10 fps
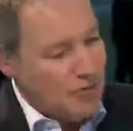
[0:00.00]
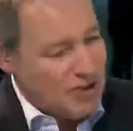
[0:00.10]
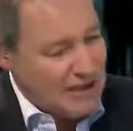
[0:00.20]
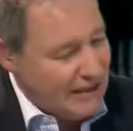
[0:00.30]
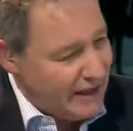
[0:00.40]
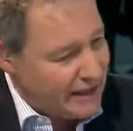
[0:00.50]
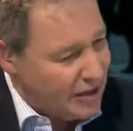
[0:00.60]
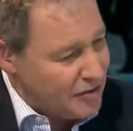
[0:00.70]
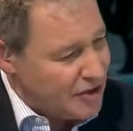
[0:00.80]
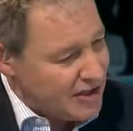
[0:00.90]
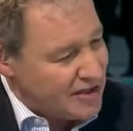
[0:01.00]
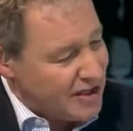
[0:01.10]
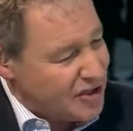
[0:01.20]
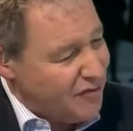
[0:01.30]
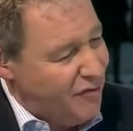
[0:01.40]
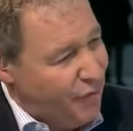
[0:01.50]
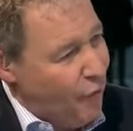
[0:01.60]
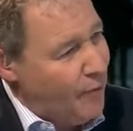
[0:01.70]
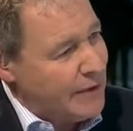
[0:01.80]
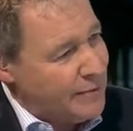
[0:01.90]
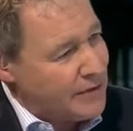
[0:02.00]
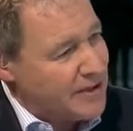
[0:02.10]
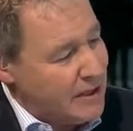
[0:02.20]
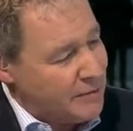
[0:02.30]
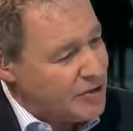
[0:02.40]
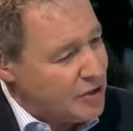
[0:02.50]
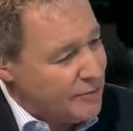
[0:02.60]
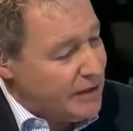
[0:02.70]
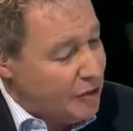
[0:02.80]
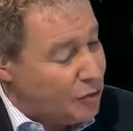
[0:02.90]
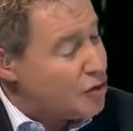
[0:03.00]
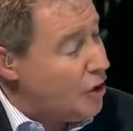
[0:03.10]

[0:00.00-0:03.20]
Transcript: what's it like coaching such a formidable team? Presumably your